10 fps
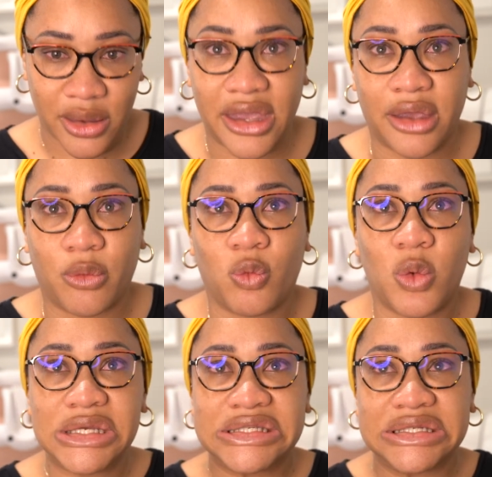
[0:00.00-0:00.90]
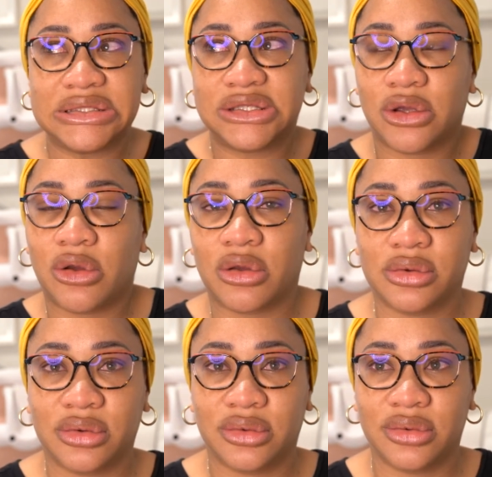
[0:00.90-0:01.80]
It wasn't
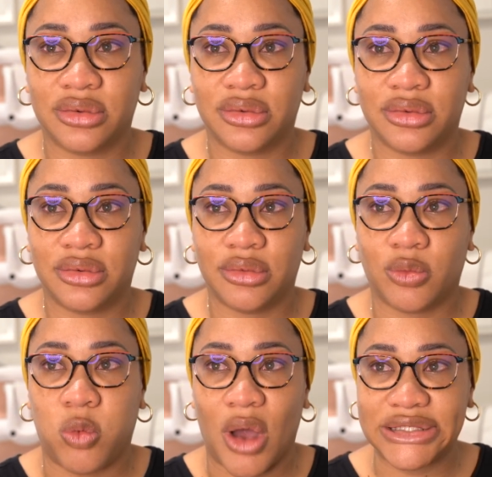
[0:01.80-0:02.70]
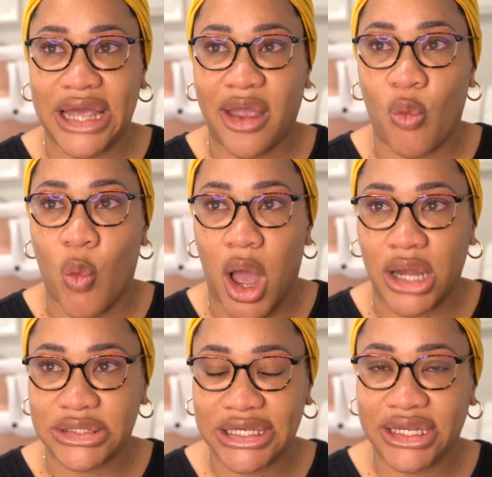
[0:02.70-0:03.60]
what I
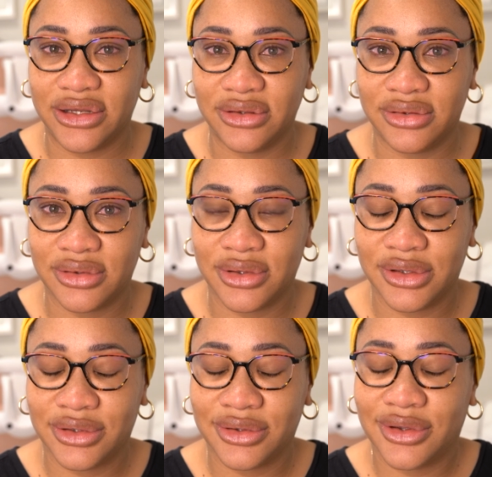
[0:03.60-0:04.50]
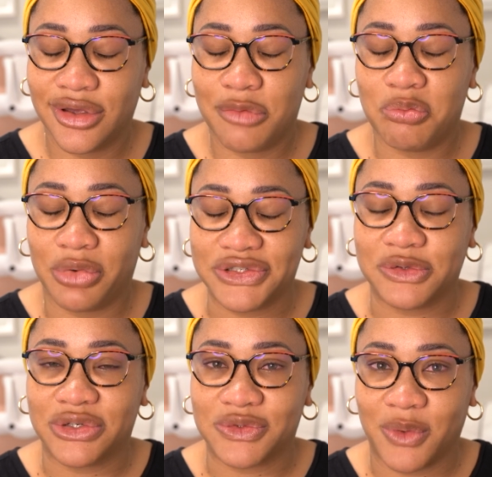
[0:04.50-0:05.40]
wanted, but
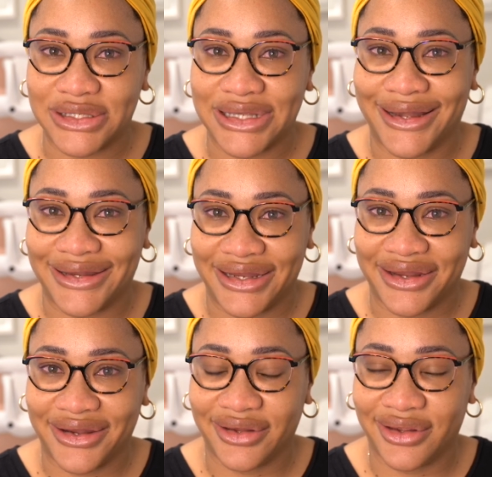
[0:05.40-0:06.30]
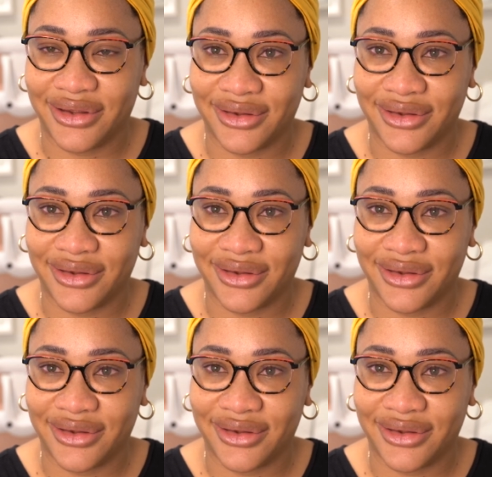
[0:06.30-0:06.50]
it was what I needed.